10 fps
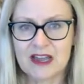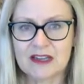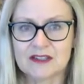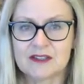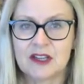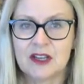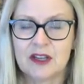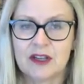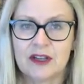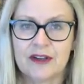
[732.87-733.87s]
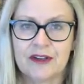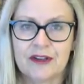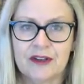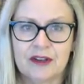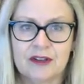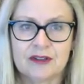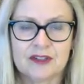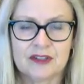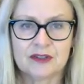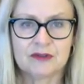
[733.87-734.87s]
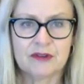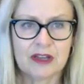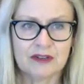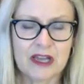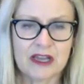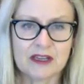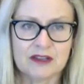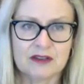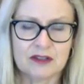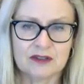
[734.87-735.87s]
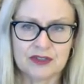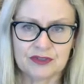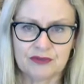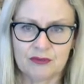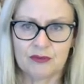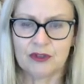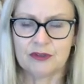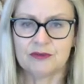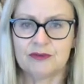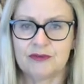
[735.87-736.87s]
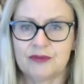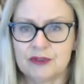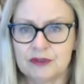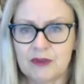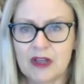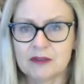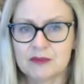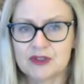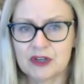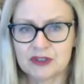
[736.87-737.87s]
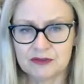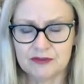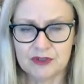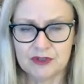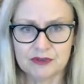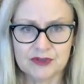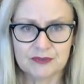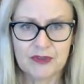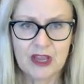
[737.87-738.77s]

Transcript: case uh, centered around a condition of uh, unobstructed views.